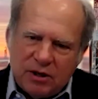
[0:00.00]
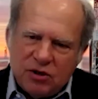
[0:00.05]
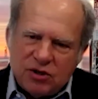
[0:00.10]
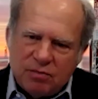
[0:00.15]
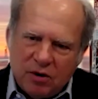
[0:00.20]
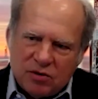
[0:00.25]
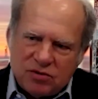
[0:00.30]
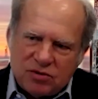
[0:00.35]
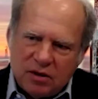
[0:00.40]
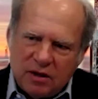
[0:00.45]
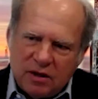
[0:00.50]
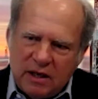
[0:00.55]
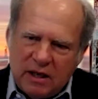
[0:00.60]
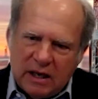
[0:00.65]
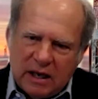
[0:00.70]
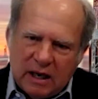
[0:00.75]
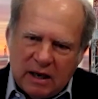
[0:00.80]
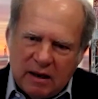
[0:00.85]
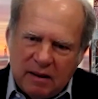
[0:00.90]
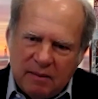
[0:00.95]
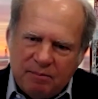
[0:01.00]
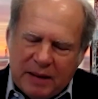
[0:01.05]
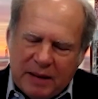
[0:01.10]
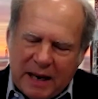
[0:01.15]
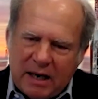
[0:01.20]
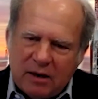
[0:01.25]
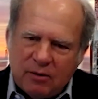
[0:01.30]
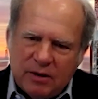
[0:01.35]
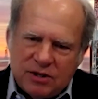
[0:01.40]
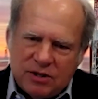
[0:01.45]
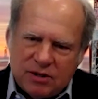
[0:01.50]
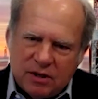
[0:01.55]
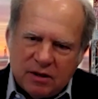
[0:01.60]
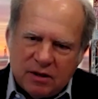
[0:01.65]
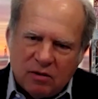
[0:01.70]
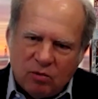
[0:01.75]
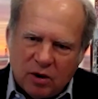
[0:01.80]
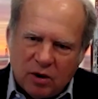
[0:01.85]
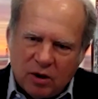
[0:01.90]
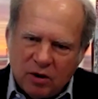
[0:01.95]
most of the batteries in the
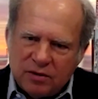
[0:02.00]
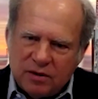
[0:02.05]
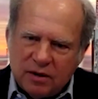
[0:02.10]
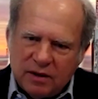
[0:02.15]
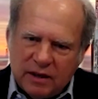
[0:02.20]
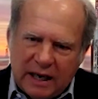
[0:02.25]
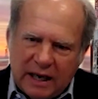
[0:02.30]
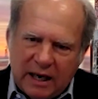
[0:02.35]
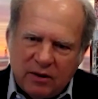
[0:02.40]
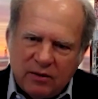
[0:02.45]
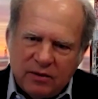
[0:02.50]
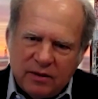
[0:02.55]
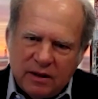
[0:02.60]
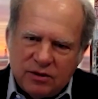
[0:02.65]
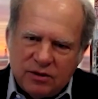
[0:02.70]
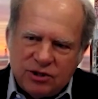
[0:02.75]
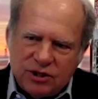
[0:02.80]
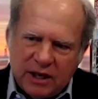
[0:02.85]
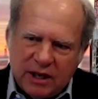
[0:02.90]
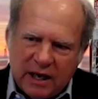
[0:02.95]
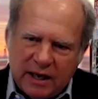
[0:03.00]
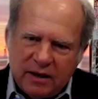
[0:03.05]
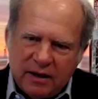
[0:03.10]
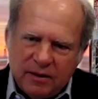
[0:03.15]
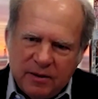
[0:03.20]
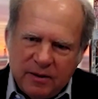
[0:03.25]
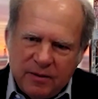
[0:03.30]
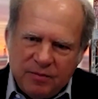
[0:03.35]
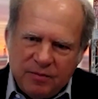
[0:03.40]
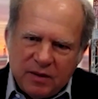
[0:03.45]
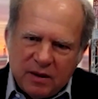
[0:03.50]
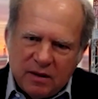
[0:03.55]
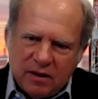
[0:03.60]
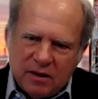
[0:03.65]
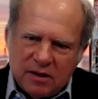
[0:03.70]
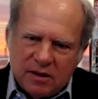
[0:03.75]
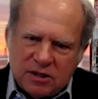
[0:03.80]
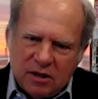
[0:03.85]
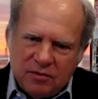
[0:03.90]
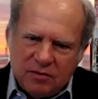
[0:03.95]
world now in China.
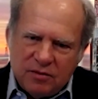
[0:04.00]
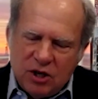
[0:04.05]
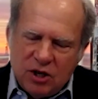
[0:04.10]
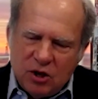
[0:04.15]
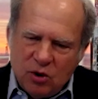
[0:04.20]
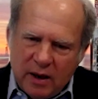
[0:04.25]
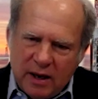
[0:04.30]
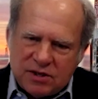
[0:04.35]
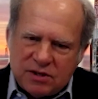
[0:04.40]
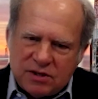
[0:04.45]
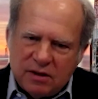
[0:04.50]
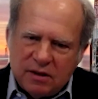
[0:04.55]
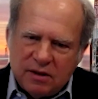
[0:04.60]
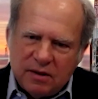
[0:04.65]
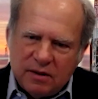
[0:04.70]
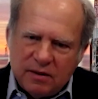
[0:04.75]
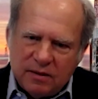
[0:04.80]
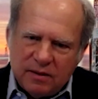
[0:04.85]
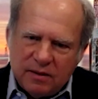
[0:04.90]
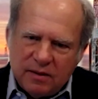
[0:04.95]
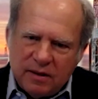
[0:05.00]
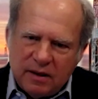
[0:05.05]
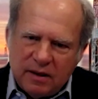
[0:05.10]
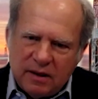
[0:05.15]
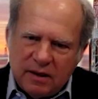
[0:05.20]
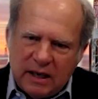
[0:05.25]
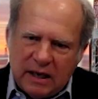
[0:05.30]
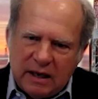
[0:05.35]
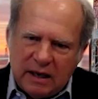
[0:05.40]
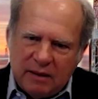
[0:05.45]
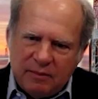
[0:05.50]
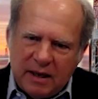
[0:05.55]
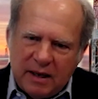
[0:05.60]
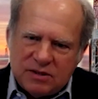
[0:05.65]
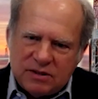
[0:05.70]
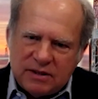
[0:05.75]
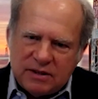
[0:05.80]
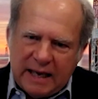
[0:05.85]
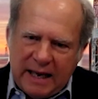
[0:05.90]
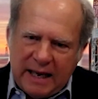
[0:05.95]
And so the U.S.
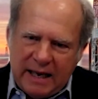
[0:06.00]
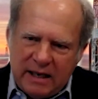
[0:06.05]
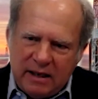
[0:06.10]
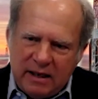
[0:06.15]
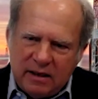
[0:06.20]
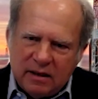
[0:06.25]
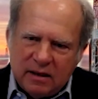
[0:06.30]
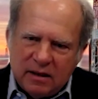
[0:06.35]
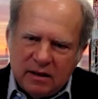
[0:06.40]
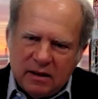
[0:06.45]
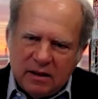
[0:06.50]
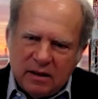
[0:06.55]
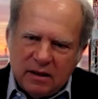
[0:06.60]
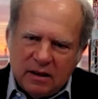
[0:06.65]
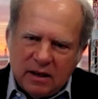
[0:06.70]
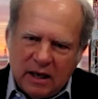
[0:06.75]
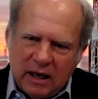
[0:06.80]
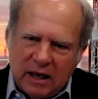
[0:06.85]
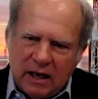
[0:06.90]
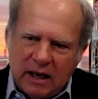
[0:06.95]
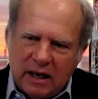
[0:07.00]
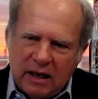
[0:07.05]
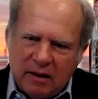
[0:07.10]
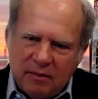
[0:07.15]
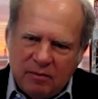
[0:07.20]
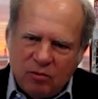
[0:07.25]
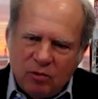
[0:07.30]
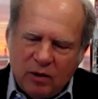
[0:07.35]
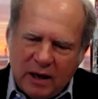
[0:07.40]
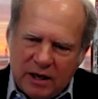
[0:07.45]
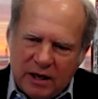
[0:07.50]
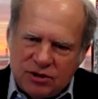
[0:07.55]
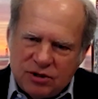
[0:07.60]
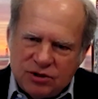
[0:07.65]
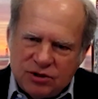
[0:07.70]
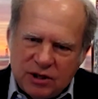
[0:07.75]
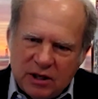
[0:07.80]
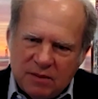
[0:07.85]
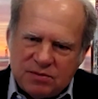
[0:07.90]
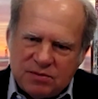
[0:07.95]
is gaining
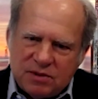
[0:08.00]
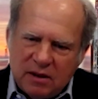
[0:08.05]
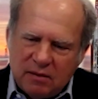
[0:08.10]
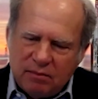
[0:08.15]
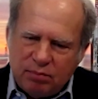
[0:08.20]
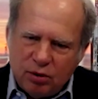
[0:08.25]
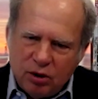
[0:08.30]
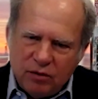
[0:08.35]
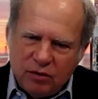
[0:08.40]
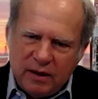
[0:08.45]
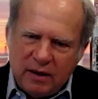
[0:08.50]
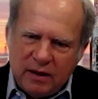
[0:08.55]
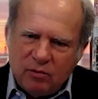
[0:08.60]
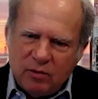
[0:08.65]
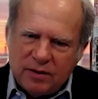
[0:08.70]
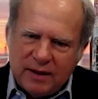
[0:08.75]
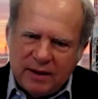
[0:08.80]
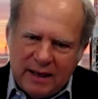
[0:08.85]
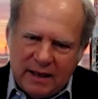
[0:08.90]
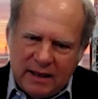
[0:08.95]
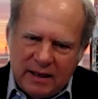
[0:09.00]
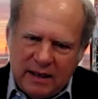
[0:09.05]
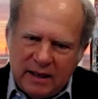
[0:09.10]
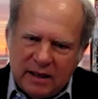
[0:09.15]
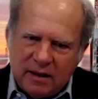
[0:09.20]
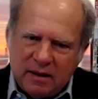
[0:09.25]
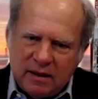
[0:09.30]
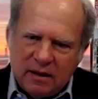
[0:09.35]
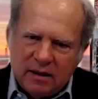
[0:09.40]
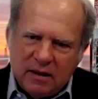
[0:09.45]
relationships and improving with India,